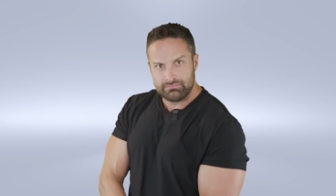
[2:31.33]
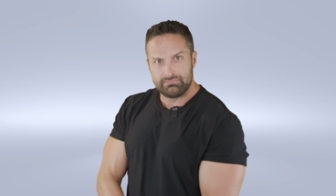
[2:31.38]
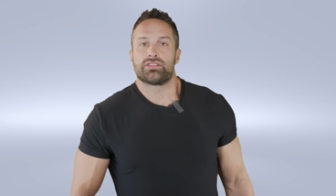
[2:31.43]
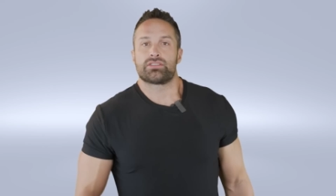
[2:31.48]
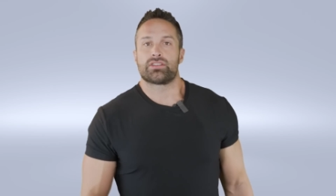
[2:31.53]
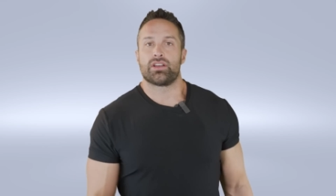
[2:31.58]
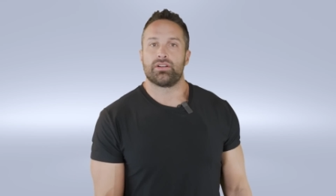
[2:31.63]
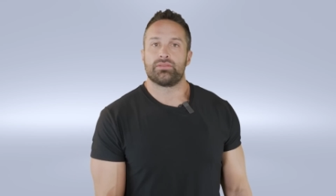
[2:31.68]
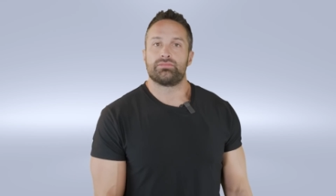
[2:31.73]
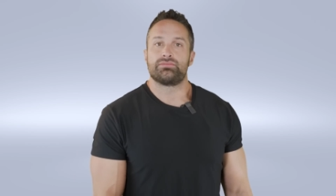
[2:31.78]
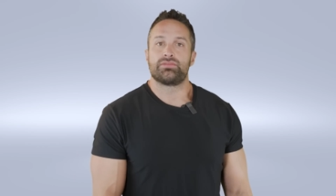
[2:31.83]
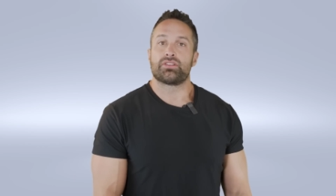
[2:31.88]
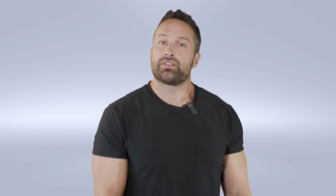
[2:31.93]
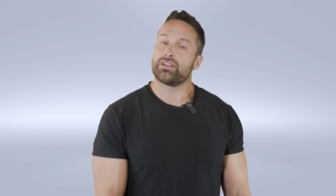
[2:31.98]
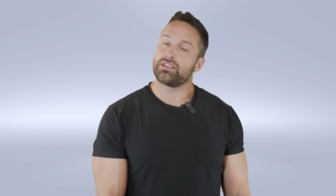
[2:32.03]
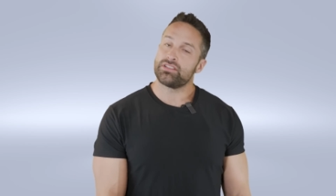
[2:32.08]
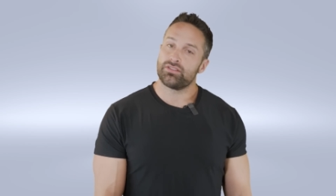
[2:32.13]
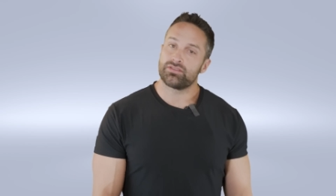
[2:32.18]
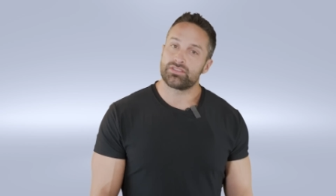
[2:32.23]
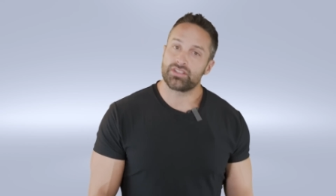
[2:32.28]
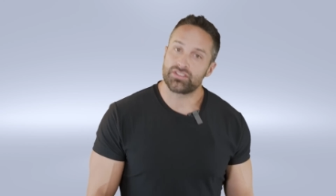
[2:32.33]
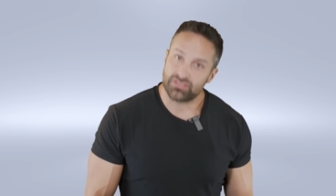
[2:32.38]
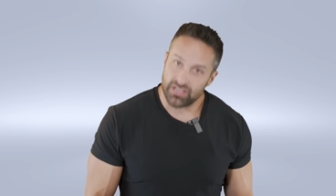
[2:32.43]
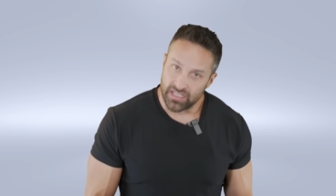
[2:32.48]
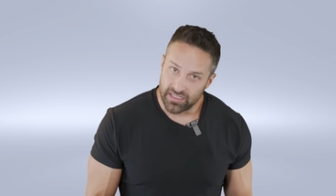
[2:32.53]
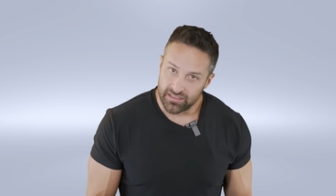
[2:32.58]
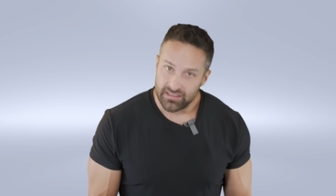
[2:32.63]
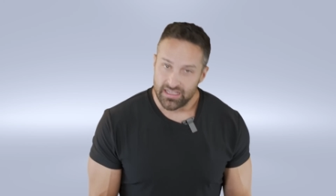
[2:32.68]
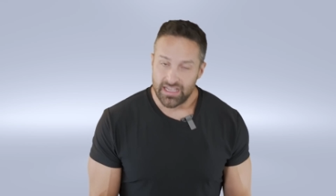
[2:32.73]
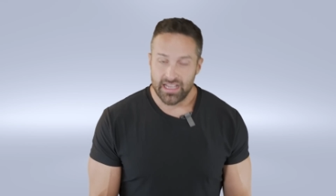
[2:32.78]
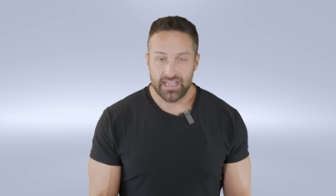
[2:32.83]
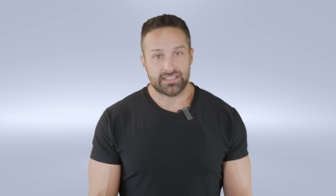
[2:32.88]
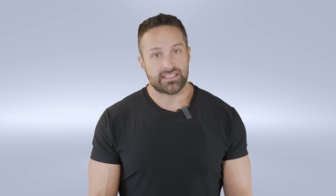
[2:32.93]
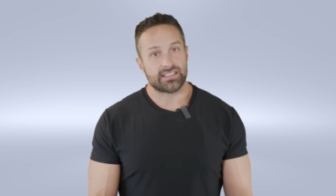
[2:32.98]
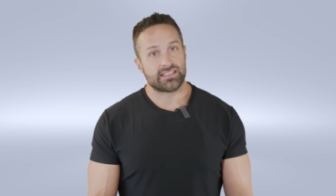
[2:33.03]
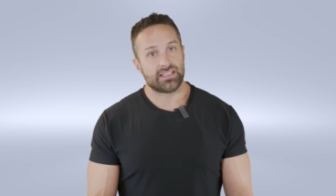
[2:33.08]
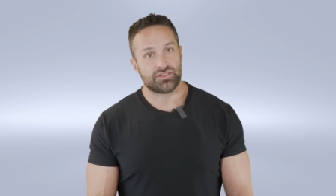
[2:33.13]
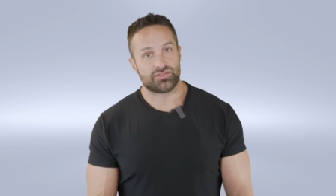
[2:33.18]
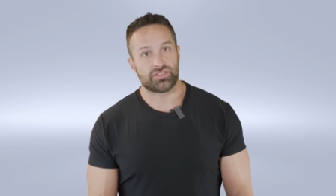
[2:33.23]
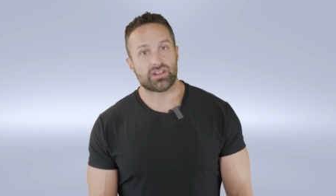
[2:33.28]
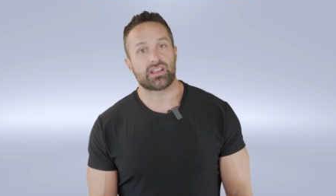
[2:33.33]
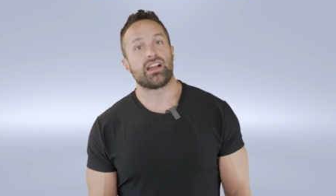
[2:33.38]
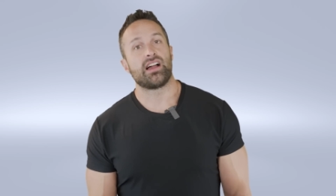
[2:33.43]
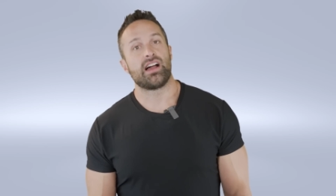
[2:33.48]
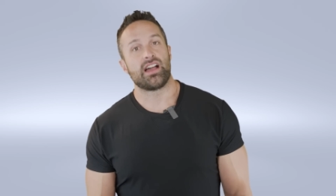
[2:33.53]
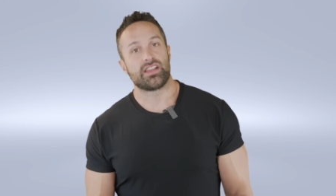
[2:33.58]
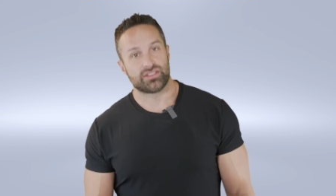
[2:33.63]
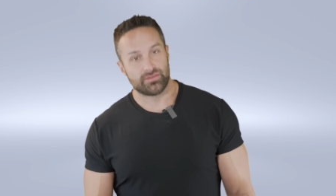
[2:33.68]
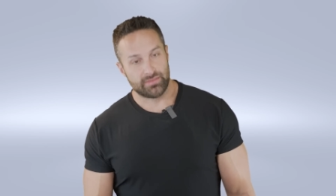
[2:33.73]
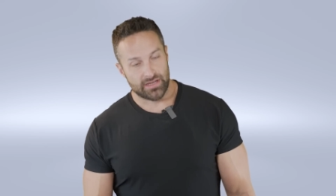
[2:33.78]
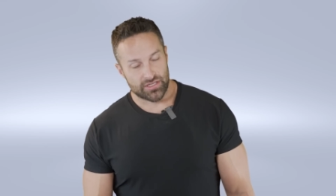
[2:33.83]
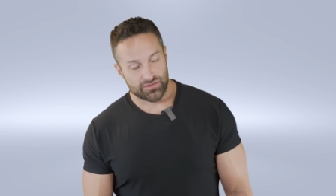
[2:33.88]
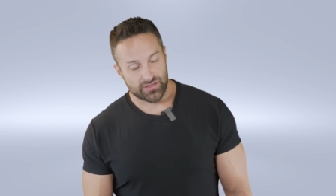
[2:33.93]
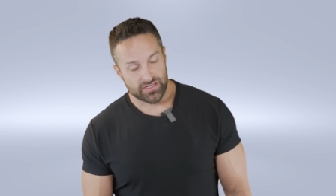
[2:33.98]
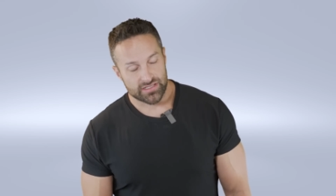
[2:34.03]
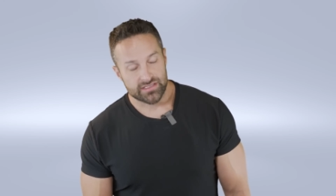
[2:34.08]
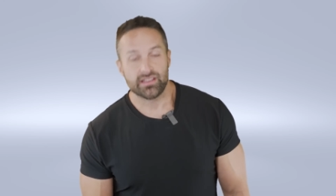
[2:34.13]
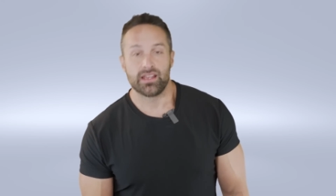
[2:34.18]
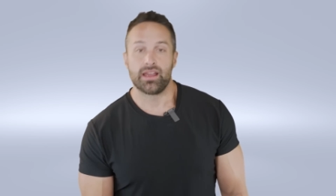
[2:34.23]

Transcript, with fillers: So there is no such thing as eccentric isometrics.